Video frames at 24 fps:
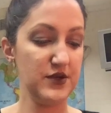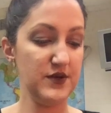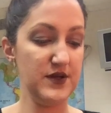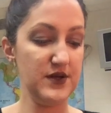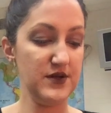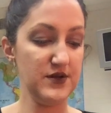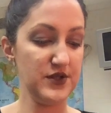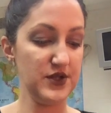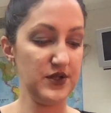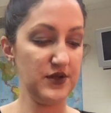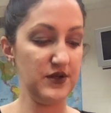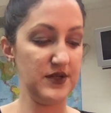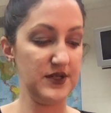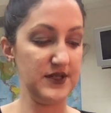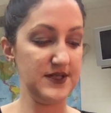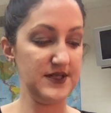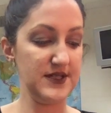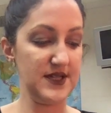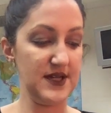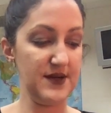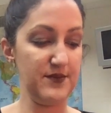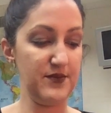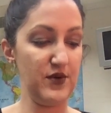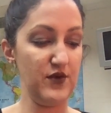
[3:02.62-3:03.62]
here's a good
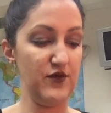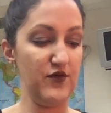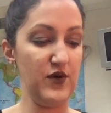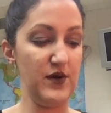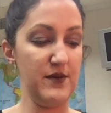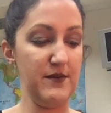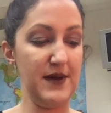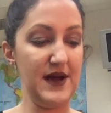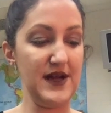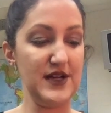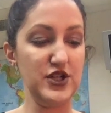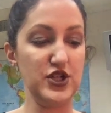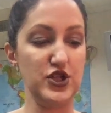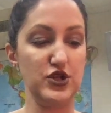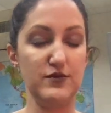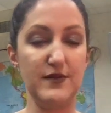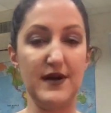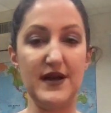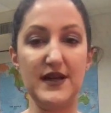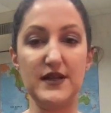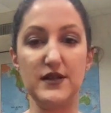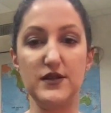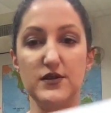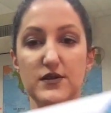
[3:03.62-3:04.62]
example of what my shoe
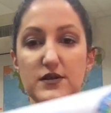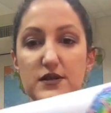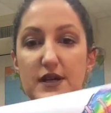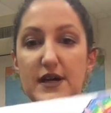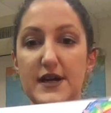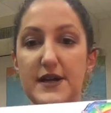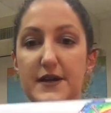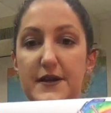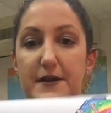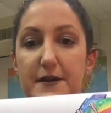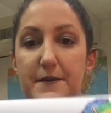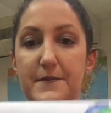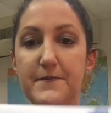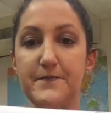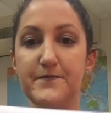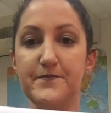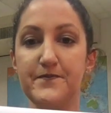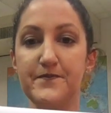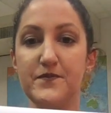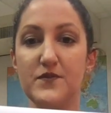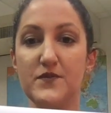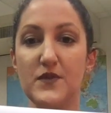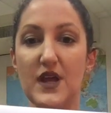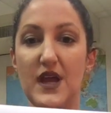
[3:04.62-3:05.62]
might look like.
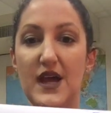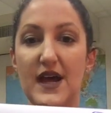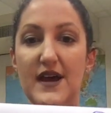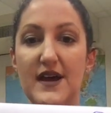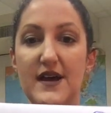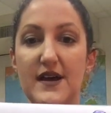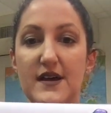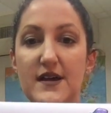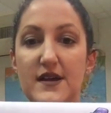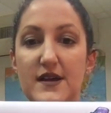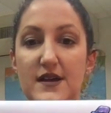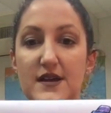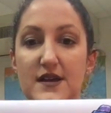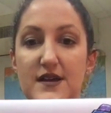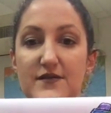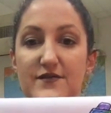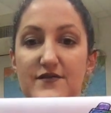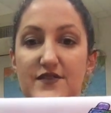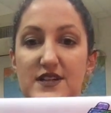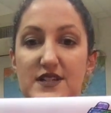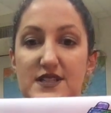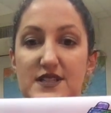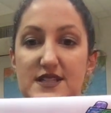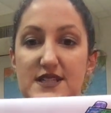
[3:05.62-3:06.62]

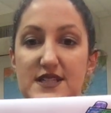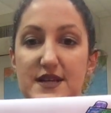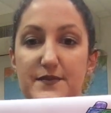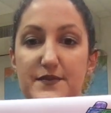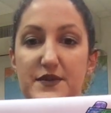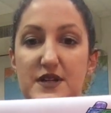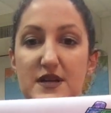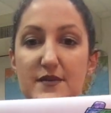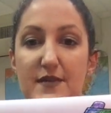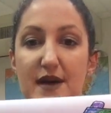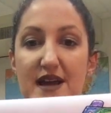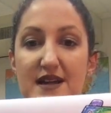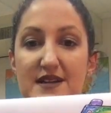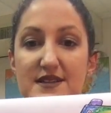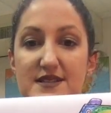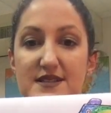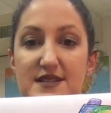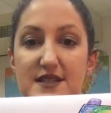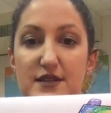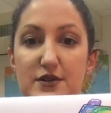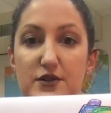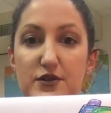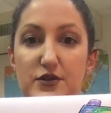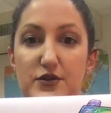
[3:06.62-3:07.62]
I stepped in a bag of
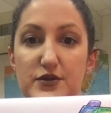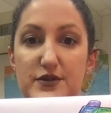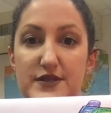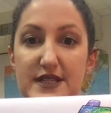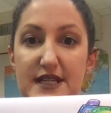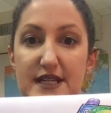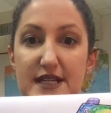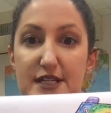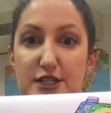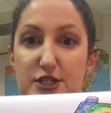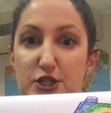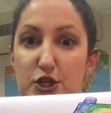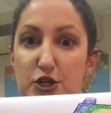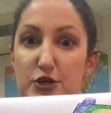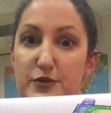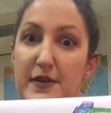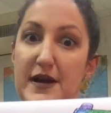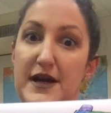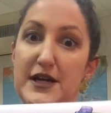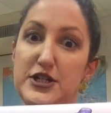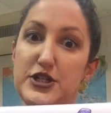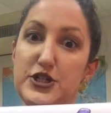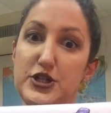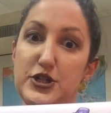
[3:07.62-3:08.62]
Skittles, and it turned
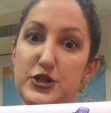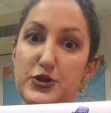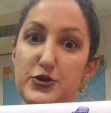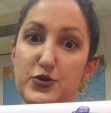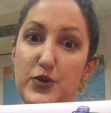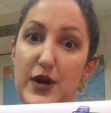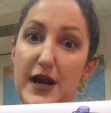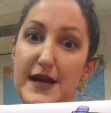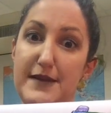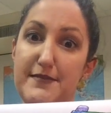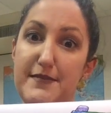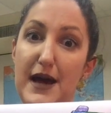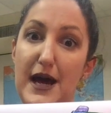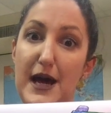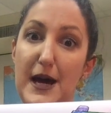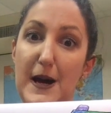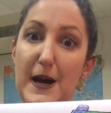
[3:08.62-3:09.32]
my shoe rainbow.